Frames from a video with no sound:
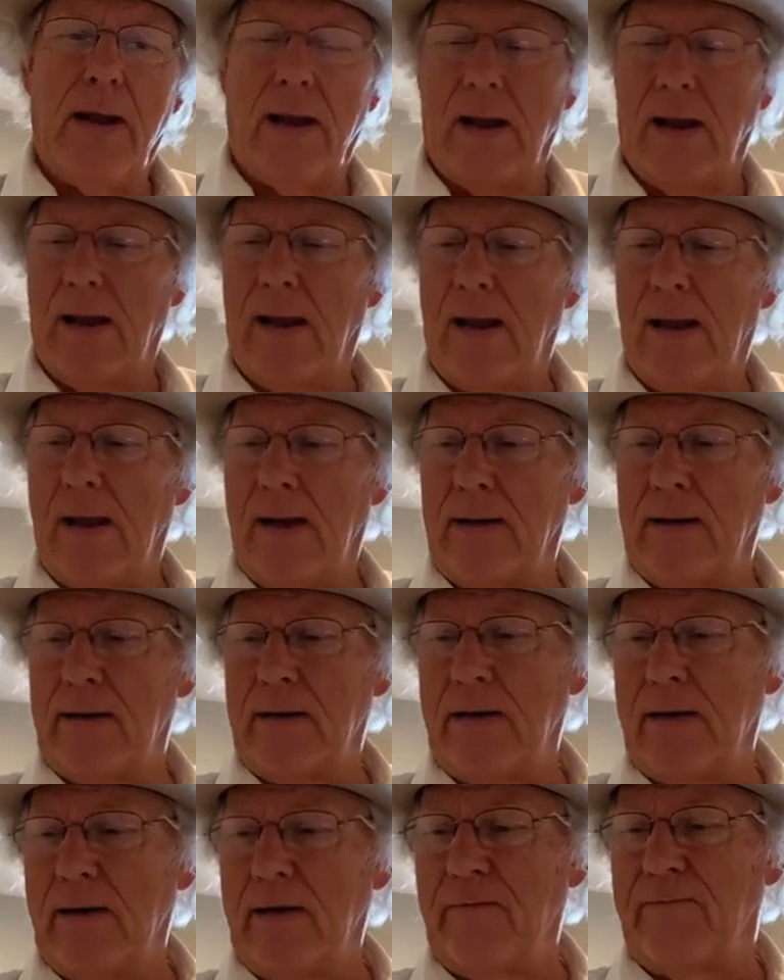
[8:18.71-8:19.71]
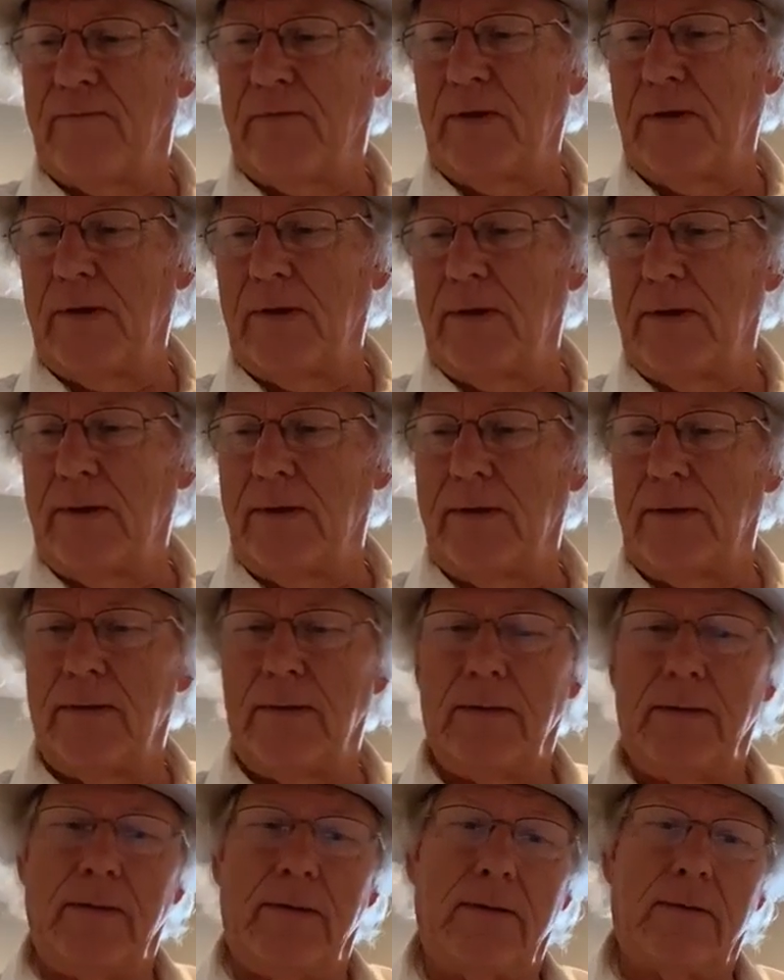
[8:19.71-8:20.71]
and he
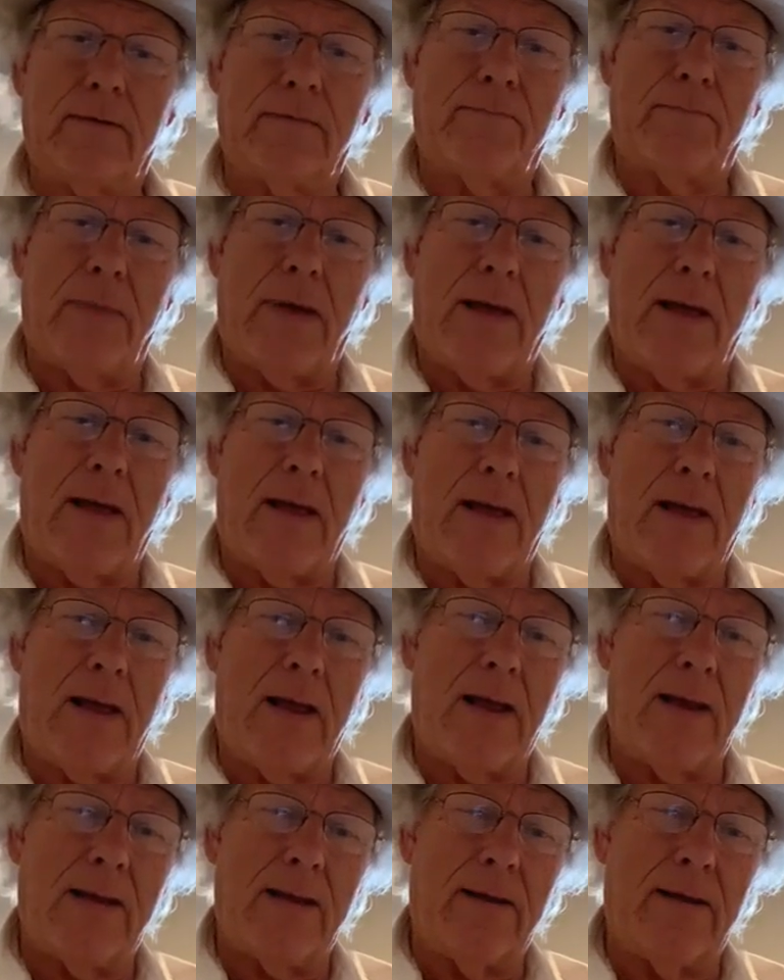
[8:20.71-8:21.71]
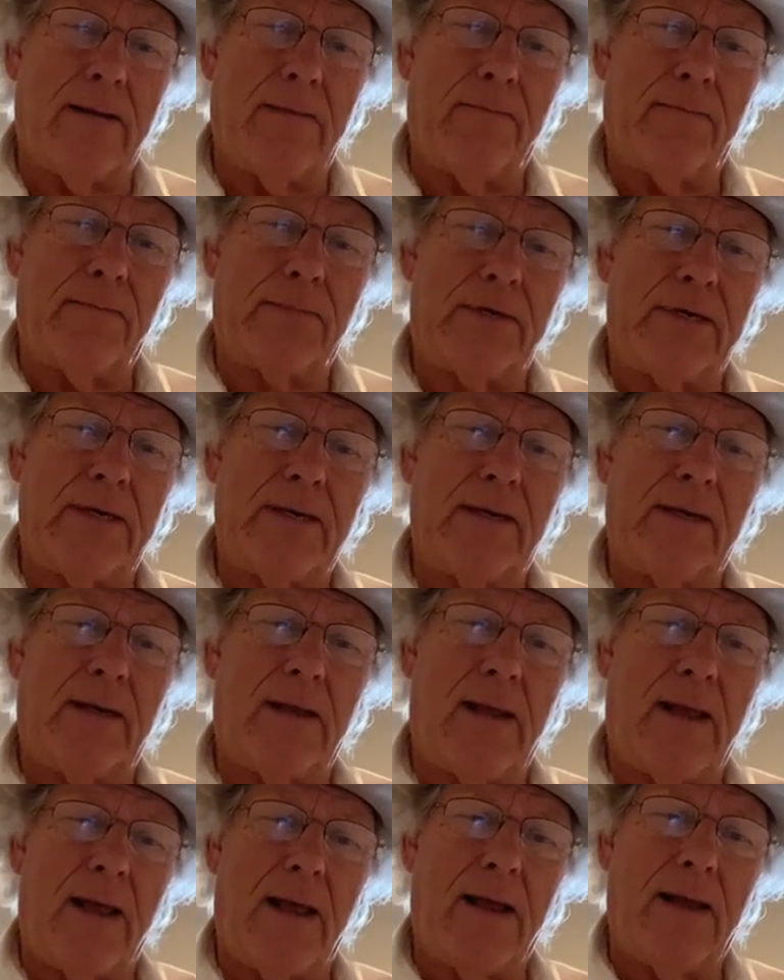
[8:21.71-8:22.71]
filled my empty
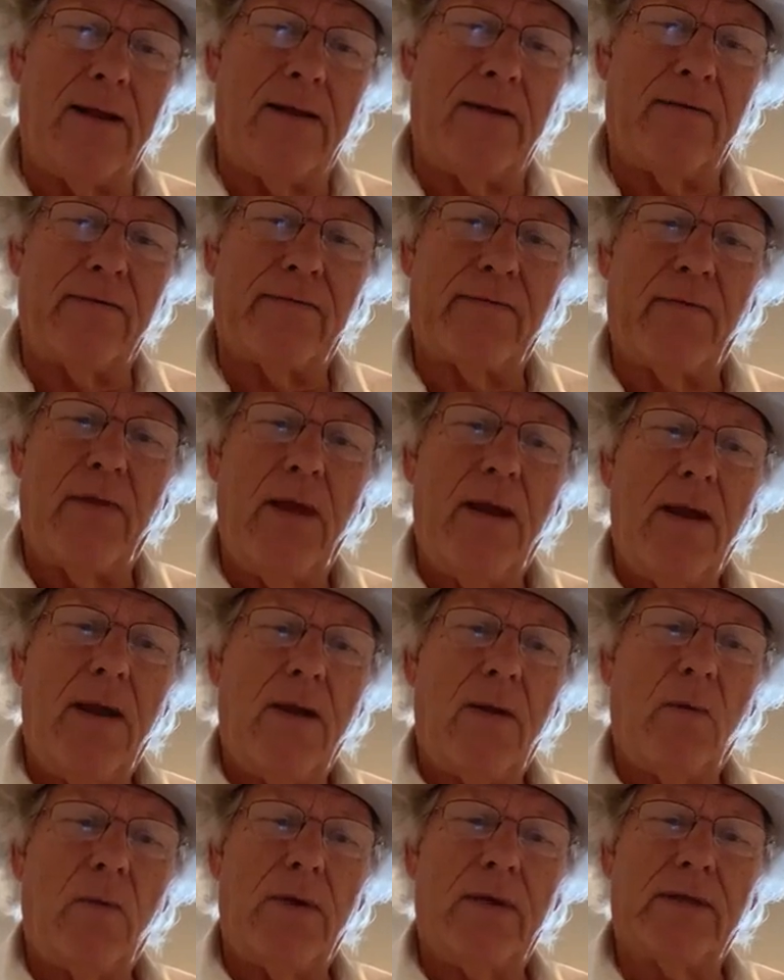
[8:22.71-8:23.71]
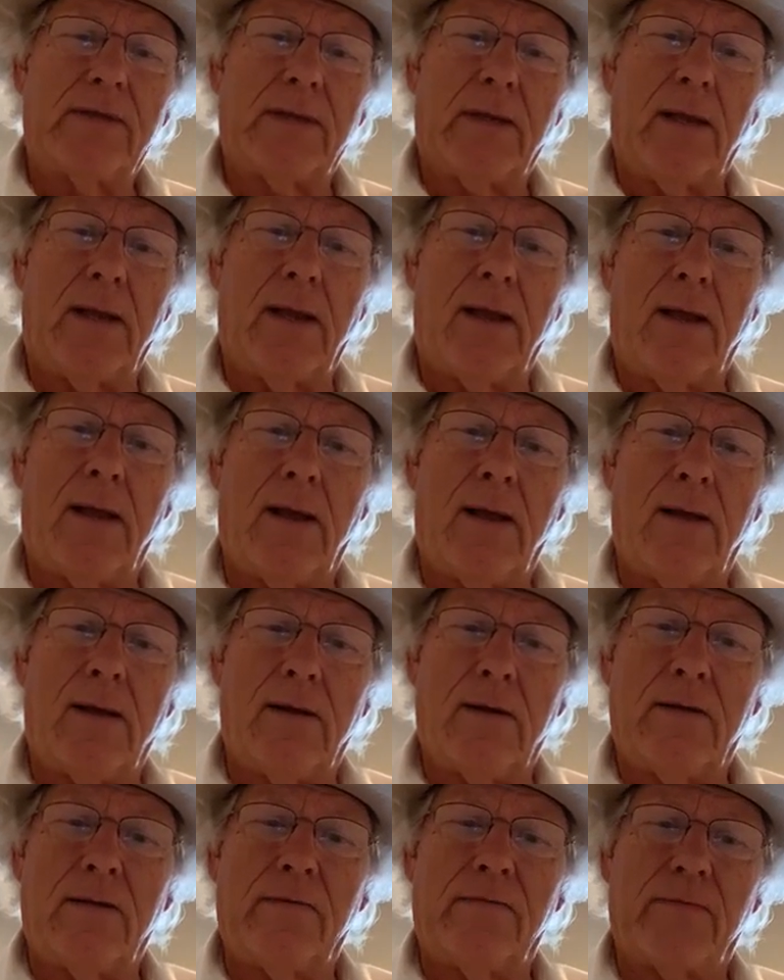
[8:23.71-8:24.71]
life with
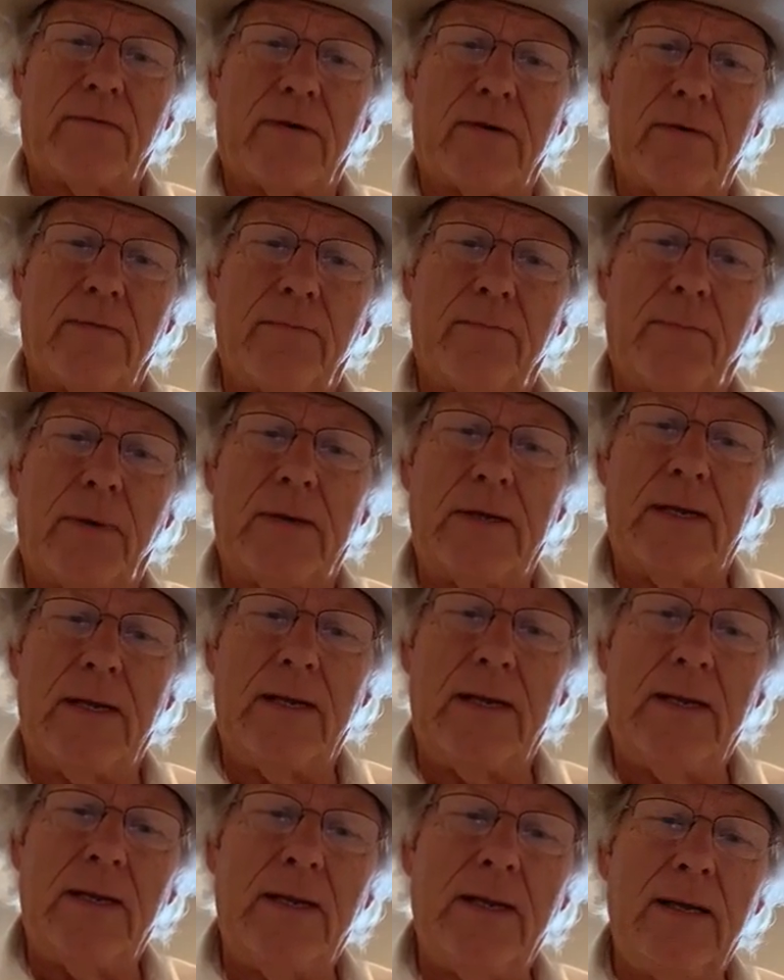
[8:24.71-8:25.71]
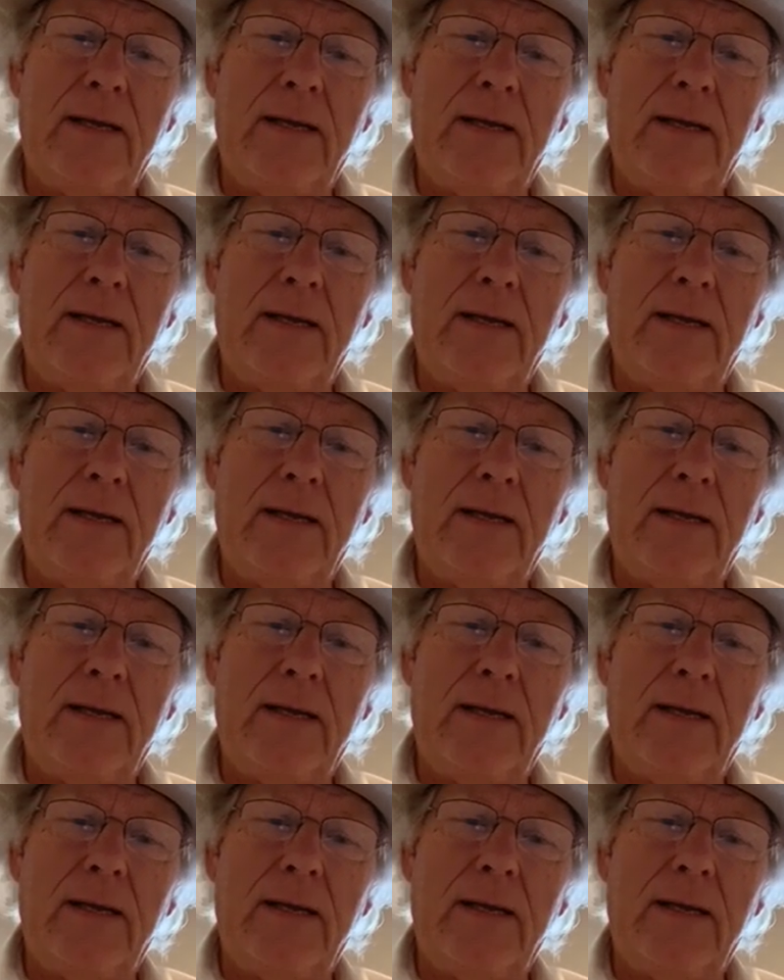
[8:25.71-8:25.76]
love complete.